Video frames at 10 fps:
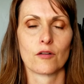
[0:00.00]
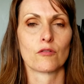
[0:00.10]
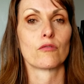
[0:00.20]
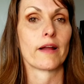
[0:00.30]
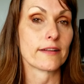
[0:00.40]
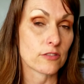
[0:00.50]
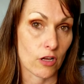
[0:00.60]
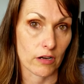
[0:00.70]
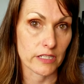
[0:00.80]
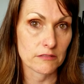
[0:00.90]

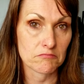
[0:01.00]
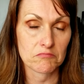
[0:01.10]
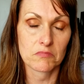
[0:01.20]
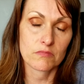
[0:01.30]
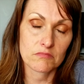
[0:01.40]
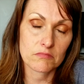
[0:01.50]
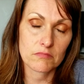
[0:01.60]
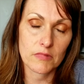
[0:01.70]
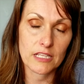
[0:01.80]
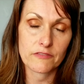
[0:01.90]
Randonauting,
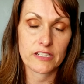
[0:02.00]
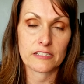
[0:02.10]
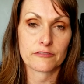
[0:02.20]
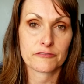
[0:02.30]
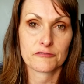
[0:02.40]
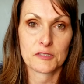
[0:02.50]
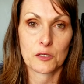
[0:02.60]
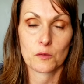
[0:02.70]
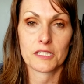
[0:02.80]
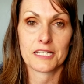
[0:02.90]
even if it
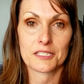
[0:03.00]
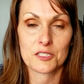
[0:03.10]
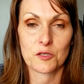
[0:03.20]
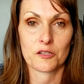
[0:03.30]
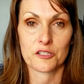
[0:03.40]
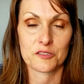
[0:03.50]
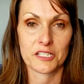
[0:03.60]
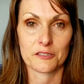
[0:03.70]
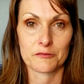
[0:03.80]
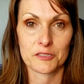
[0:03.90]
only gets you out of your
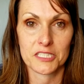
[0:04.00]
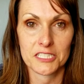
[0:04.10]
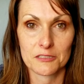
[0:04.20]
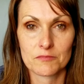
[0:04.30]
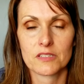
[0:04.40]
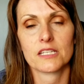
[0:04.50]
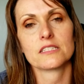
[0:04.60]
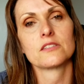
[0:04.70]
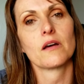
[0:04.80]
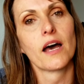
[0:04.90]
daily routine,
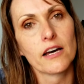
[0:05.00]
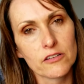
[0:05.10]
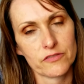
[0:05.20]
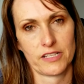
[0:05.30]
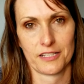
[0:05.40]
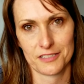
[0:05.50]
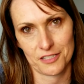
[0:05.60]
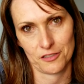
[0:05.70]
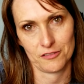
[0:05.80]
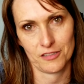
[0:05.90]
gets you out of that
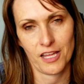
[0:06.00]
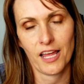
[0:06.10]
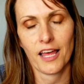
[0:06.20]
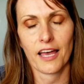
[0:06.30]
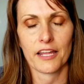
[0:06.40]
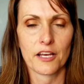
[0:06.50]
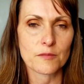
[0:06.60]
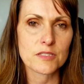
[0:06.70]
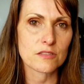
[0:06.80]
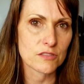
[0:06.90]
tunnel and
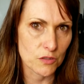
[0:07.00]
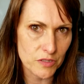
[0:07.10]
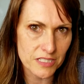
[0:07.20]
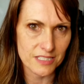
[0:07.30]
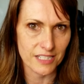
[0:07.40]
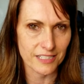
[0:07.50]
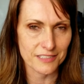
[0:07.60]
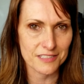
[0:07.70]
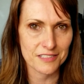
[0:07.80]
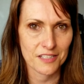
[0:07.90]
helps you notice
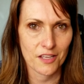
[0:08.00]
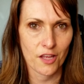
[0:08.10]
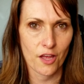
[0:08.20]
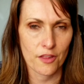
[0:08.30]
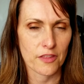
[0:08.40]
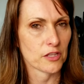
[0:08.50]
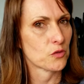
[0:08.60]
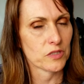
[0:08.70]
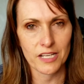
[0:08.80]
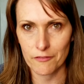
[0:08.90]
things that you
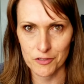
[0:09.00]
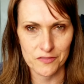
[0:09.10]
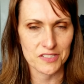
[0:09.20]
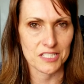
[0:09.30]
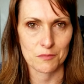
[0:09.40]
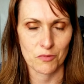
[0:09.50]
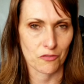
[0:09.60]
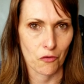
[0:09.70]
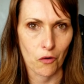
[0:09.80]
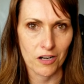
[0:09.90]
would never have seen
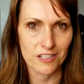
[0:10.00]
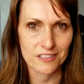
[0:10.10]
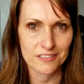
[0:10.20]
before